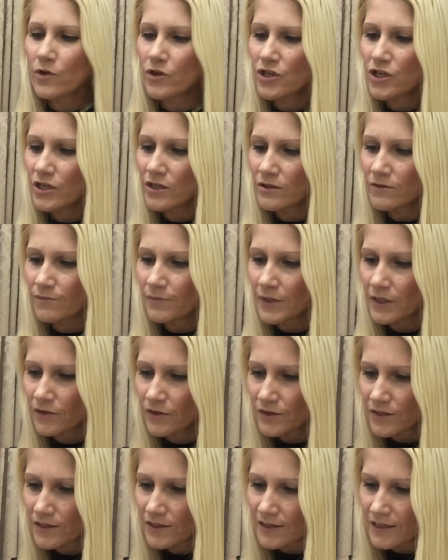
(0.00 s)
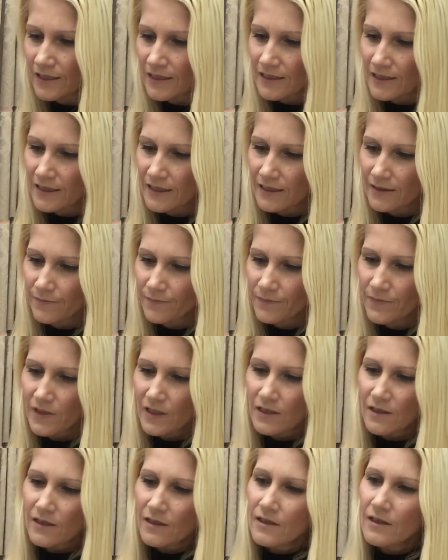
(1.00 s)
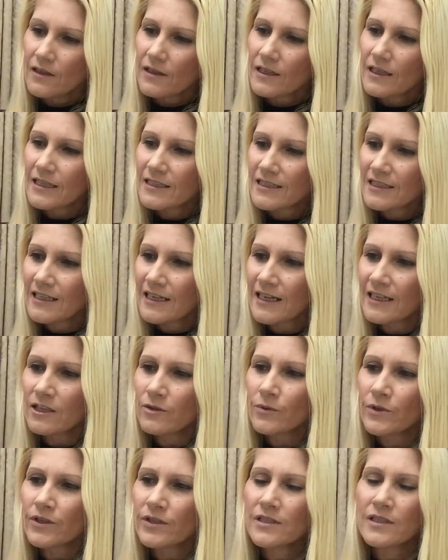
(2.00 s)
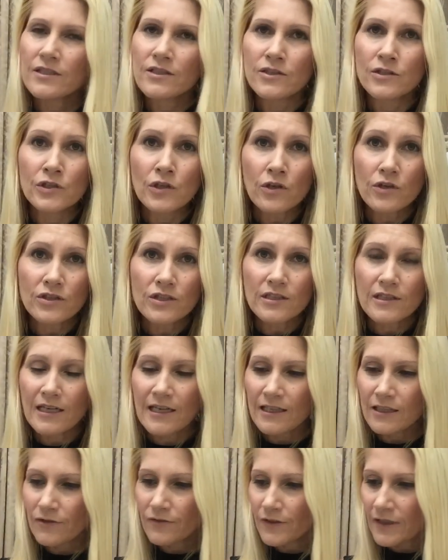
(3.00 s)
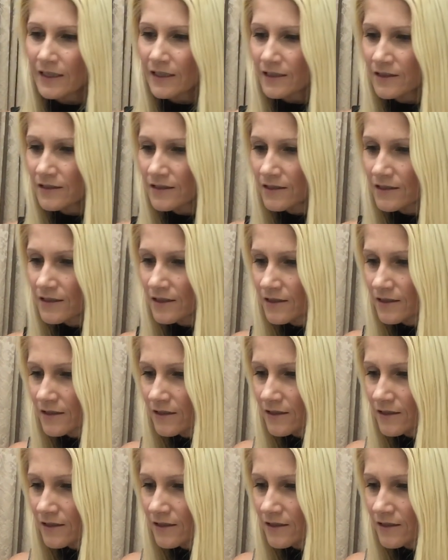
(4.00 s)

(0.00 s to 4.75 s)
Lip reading: wash it because the Classic Colourworks is not colour fast.